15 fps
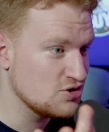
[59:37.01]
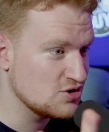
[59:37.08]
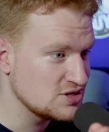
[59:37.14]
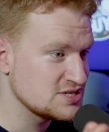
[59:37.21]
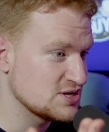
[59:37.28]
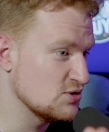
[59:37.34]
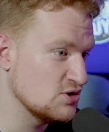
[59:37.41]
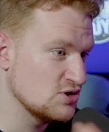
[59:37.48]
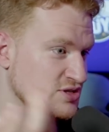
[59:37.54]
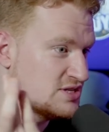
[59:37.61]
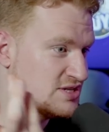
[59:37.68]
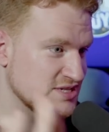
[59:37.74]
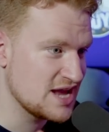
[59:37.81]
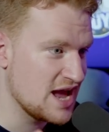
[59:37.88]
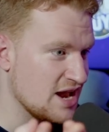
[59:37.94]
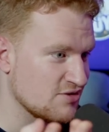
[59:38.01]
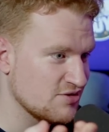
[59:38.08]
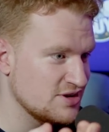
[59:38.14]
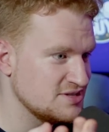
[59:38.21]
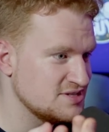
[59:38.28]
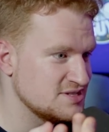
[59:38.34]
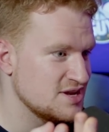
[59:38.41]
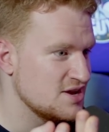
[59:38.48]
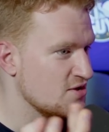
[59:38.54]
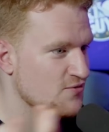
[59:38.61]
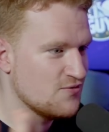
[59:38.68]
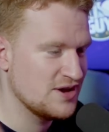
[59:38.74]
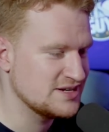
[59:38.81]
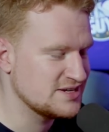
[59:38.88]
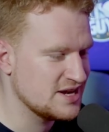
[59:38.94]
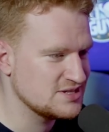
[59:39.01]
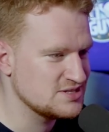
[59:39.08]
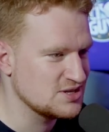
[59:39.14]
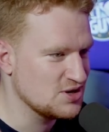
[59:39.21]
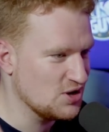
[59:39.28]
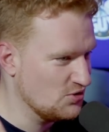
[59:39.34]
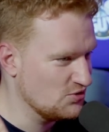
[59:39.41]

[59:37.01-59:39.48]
You can still use it as calories. Fantastic